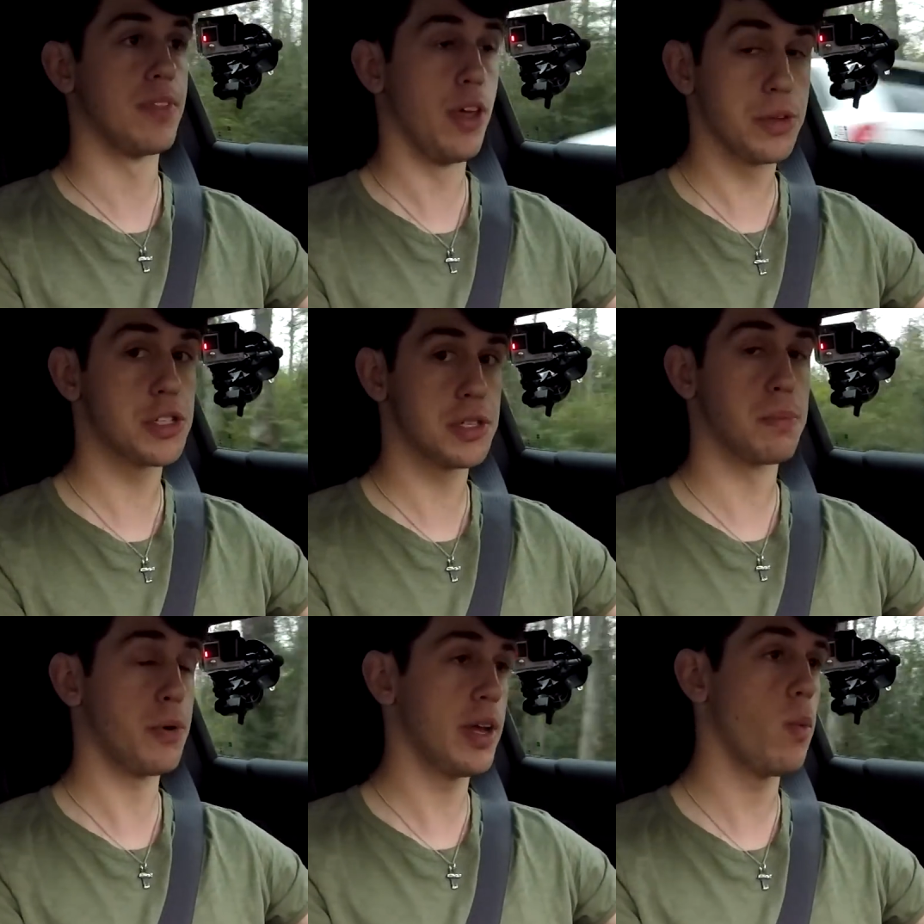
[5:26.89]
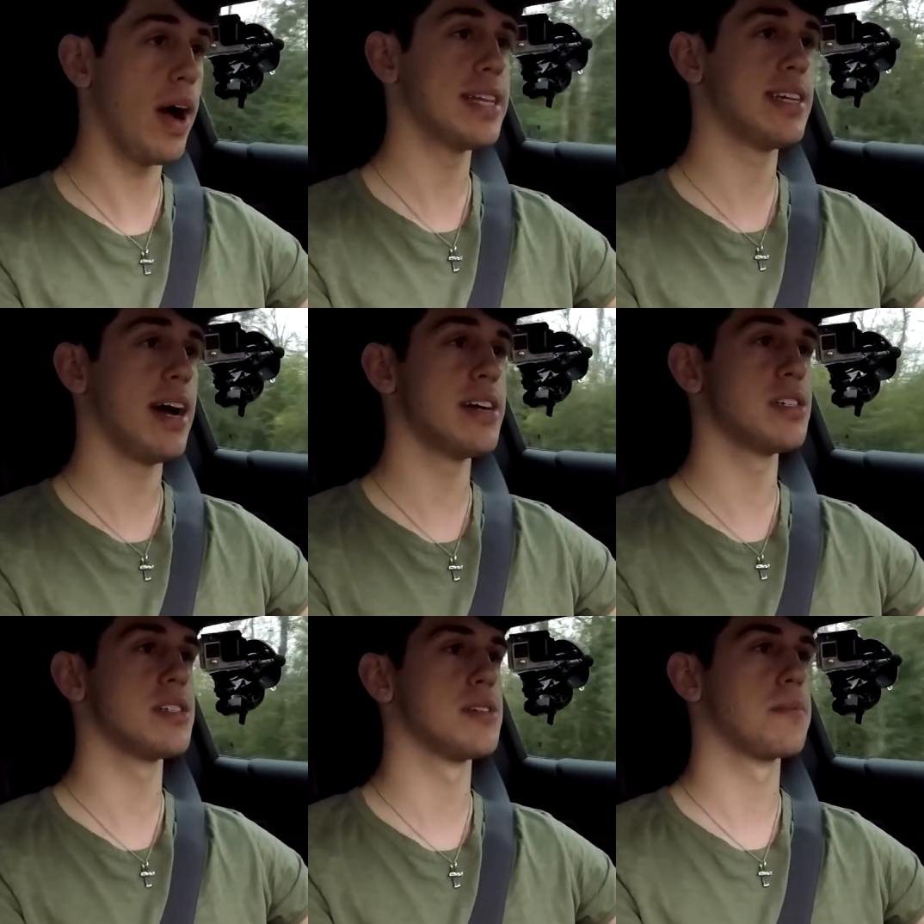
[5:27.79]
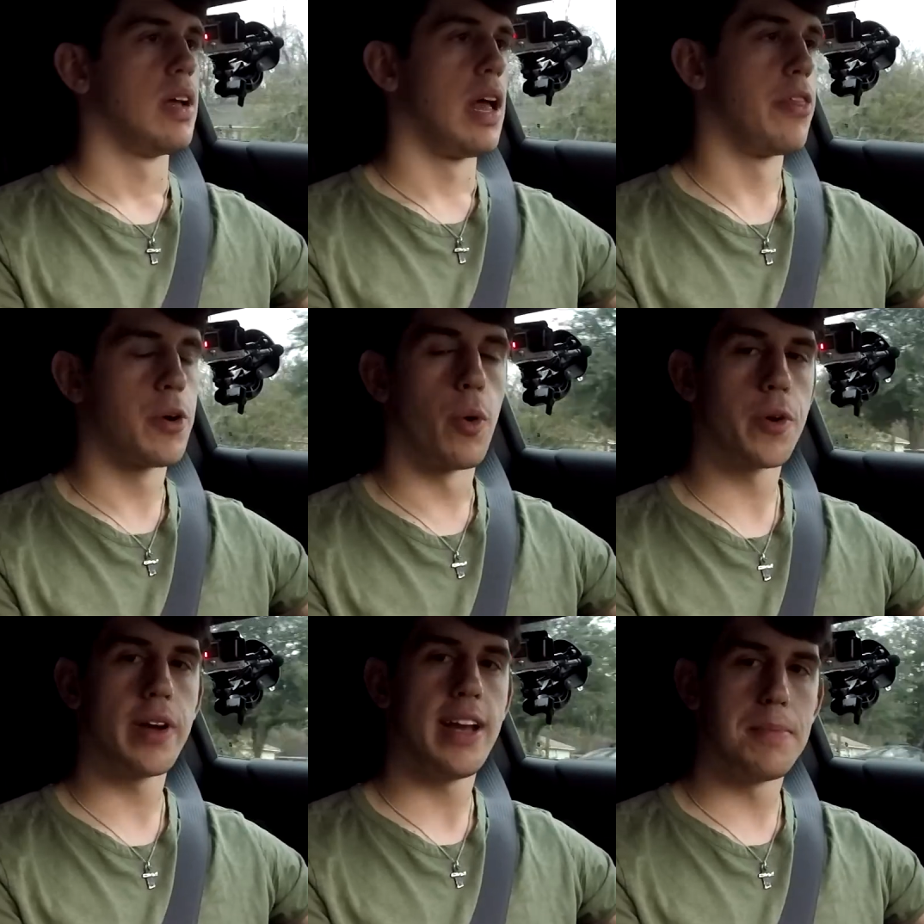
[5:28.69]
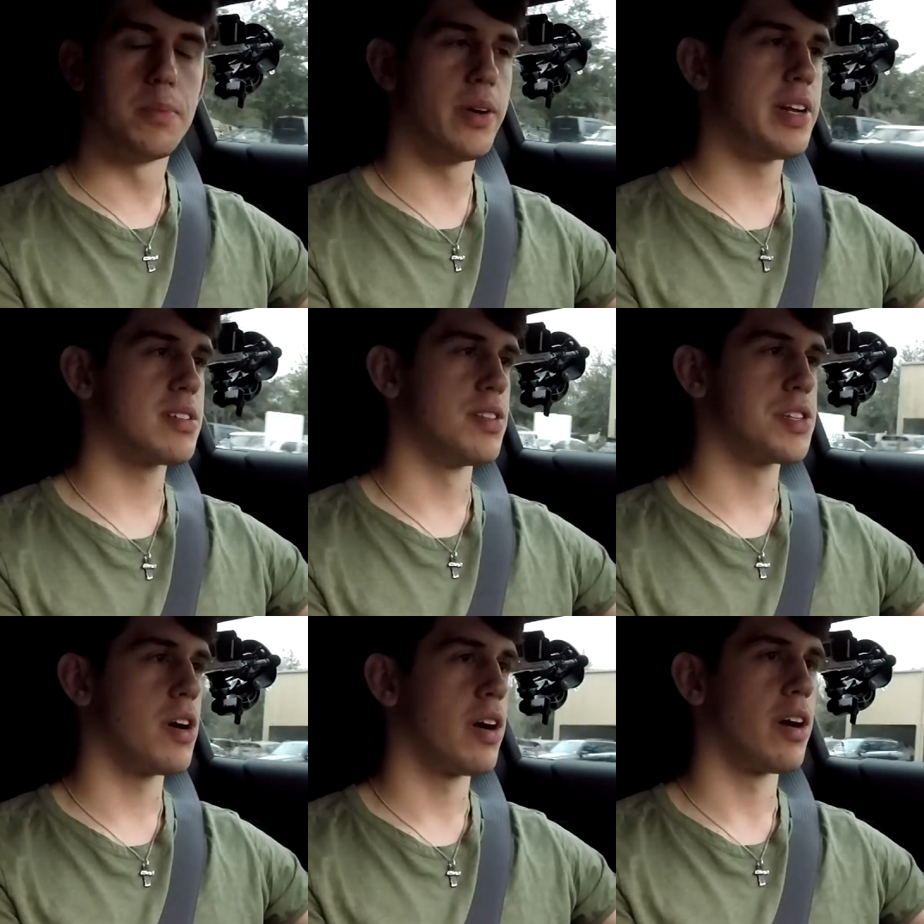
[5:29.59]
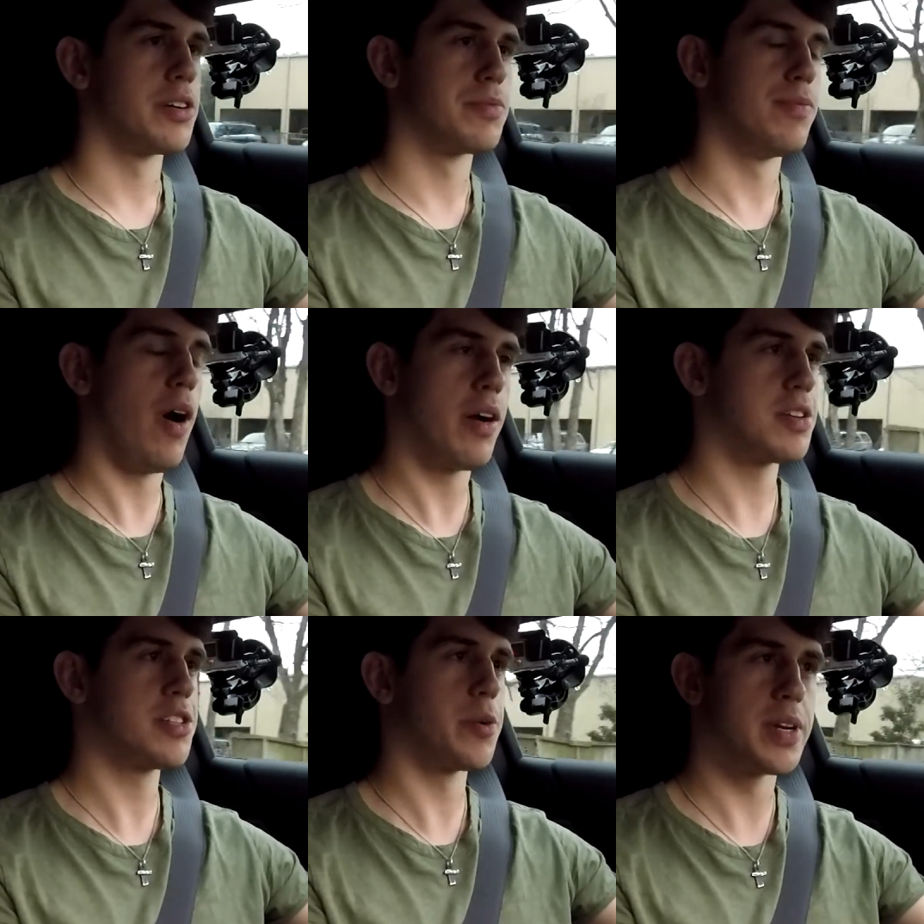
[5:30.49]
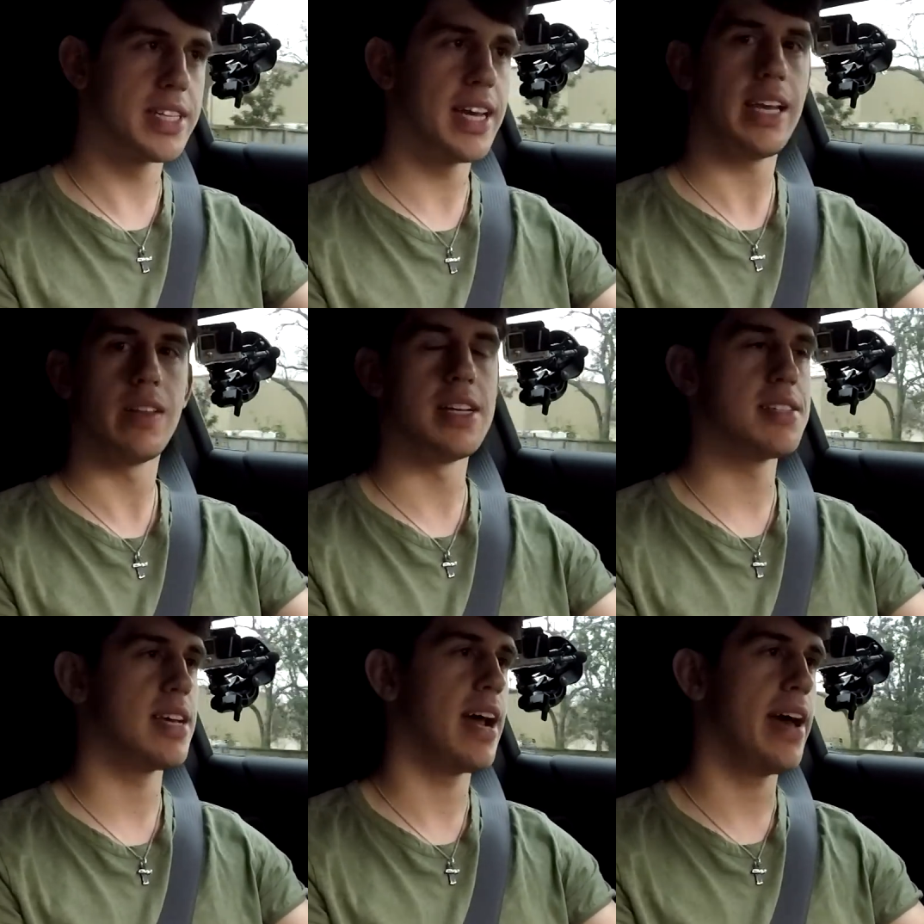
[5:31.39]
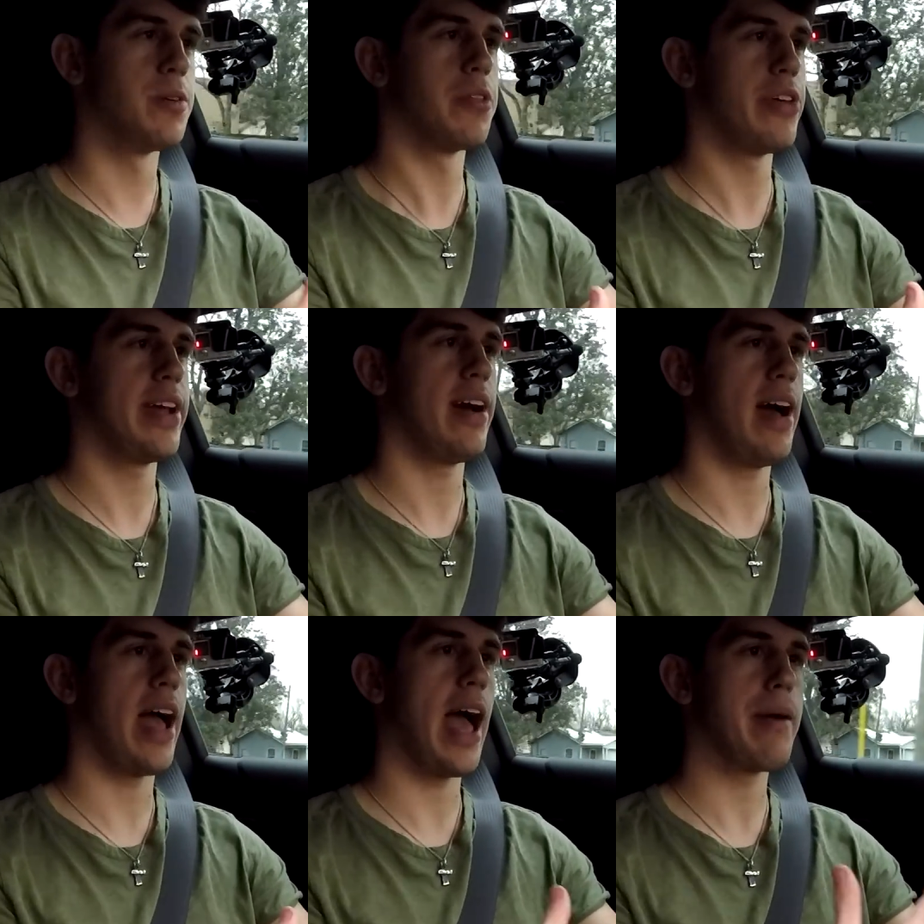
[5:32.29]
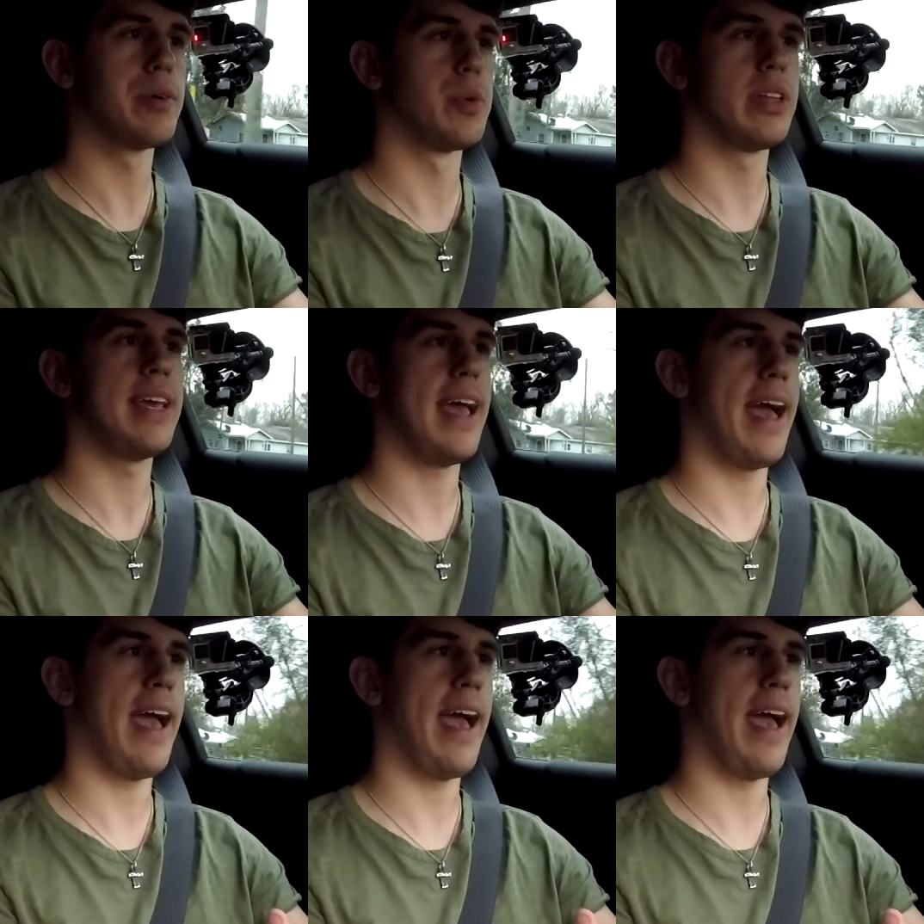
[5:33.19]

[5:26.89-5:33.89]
those are some pretty wide tires. The cornering capabilities on this car are honestly ridiculous, and I don't think I would really